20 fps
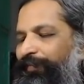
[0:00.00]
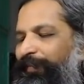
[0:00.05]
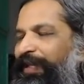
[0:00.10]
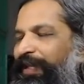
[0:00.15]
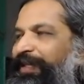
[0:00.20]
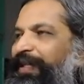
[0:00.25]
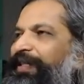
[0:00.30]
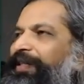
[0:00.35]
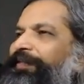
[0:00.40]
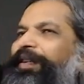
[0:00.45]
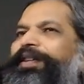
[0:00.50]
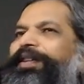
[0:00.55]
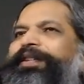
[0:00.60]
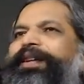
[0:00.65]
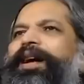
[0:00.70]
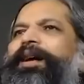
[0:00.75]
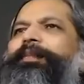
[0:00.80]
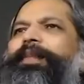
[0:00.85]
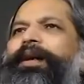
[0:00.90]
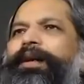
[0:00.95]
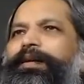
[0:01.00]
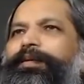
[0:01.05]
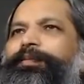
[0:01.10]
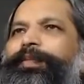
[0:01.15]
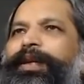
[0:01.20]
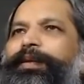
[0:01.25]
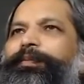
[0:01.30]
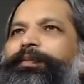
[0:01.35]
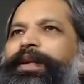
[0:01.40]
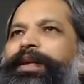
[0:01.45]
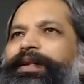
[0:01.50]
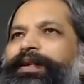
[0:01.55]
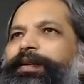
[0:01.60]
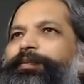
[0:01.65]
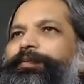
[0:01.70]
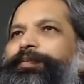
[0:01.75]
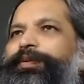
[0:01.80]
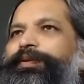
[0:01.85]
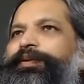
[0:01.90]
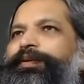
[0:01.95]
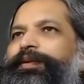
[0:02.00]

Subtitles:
It's as if a drama being built up.